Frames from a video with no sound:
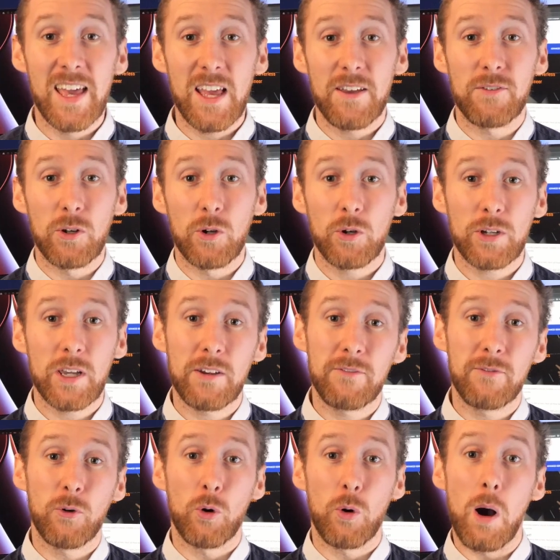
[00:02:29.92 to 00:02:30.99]
If you're looking
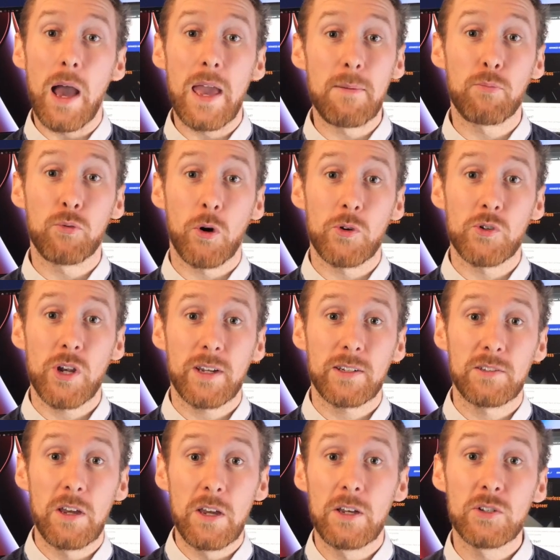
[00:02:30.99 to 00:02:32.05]
for a
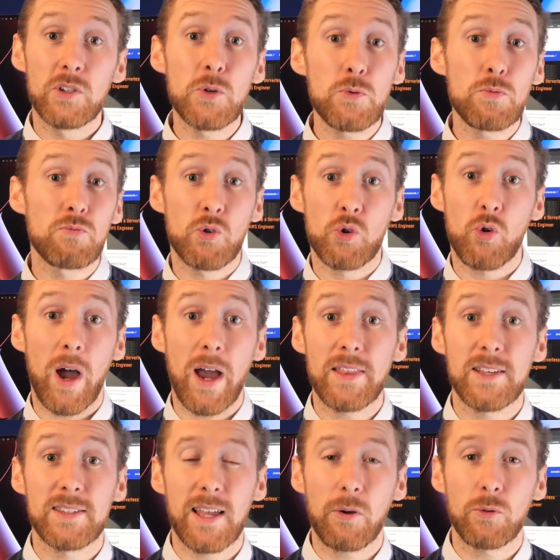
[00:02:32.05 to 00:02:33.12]
project to try
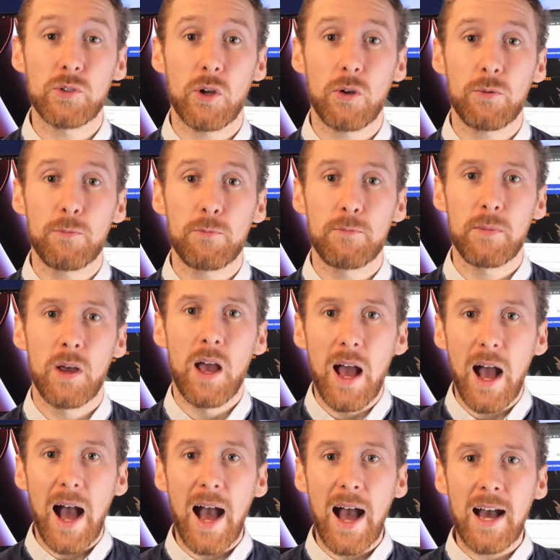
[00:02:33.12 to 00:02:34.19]
this out on
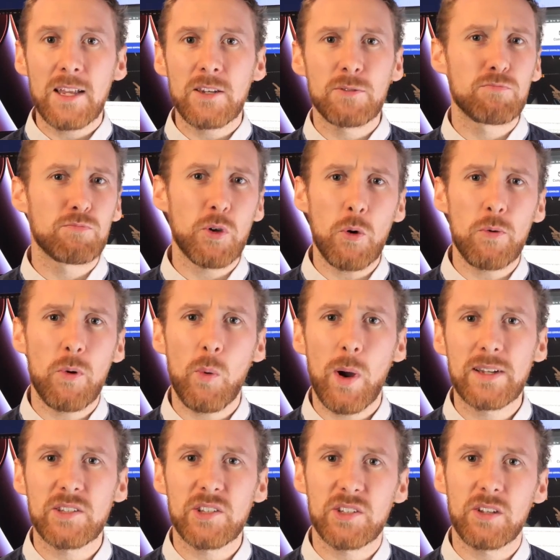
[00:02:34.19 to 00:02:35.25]
and don't know
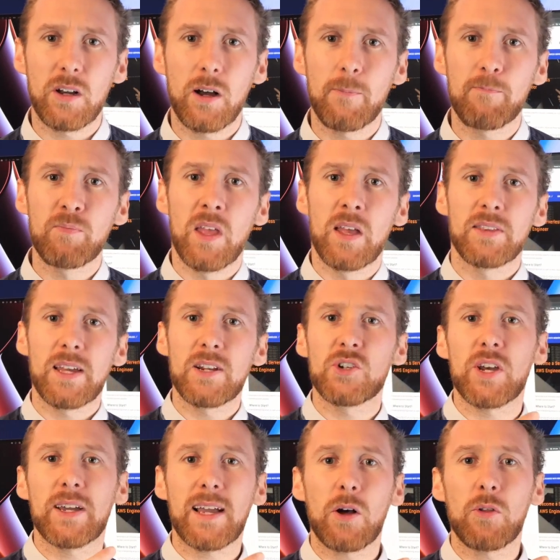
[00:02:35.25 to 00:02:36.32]
where to start, then
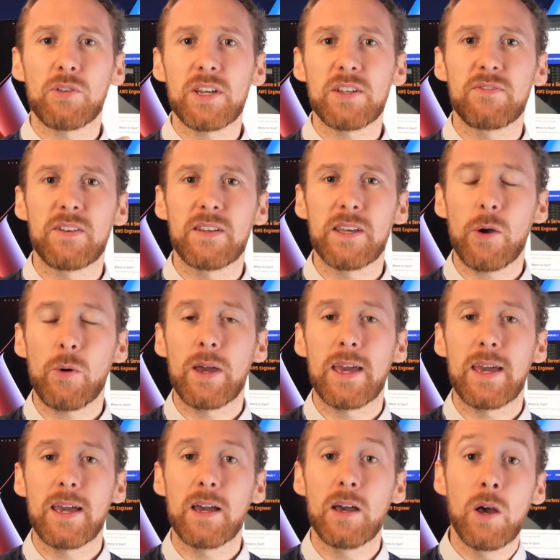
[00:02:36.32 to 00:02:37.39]
check out this video
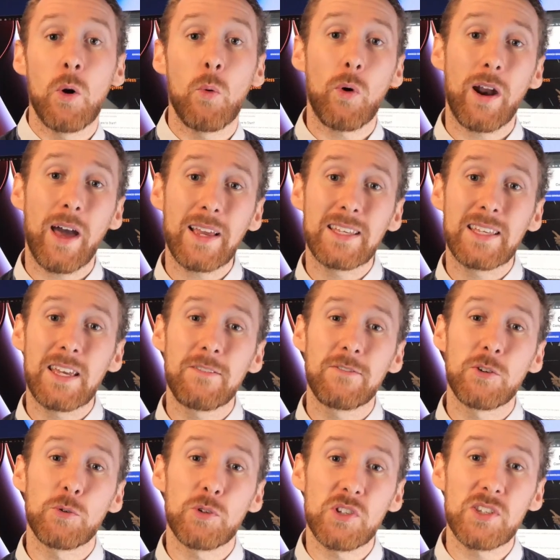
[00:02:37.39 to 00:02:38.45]
here where I give
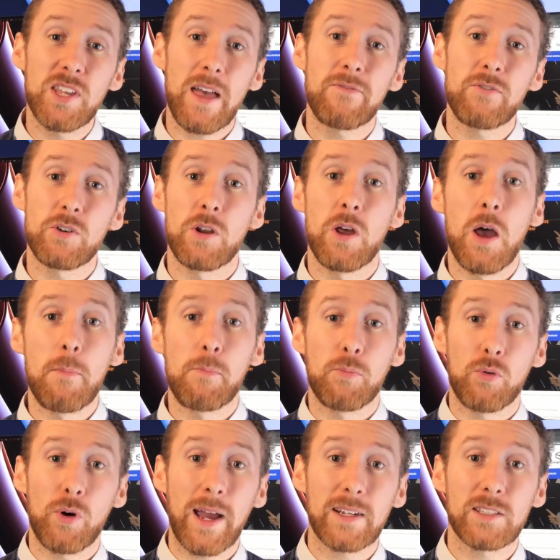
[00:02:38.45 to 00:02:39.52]
you seven
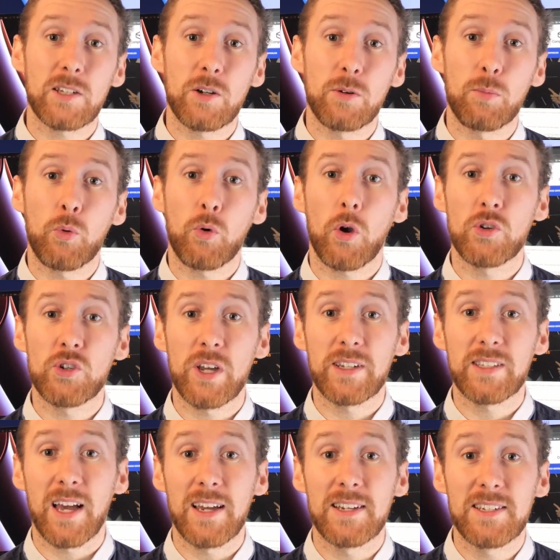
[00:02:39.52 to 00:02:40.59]
practical
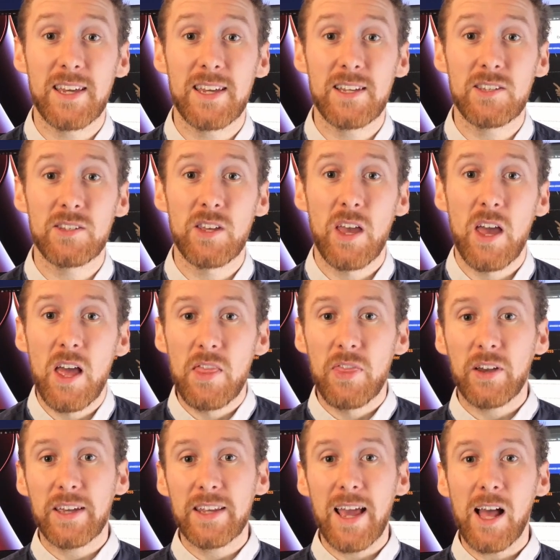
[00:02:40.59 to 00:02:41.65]
project ideas
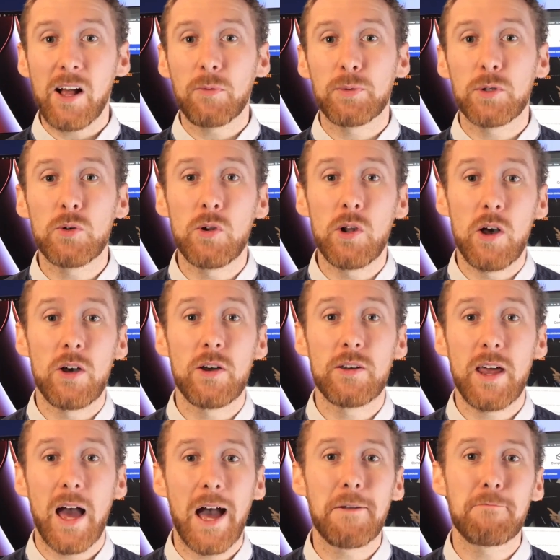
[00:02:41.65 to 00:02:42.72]
that can help you
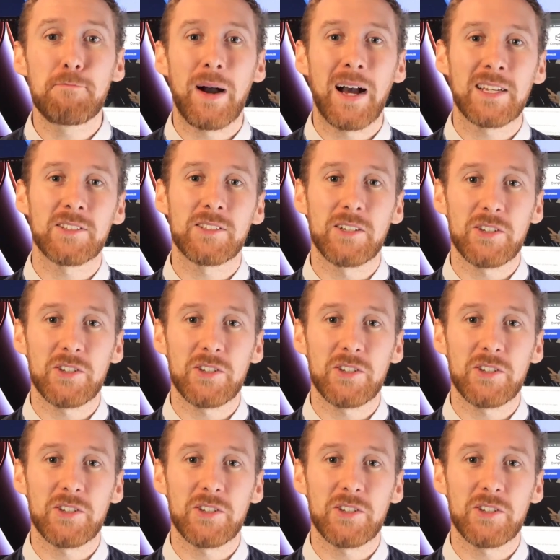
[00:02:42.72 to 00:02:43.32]
learn and master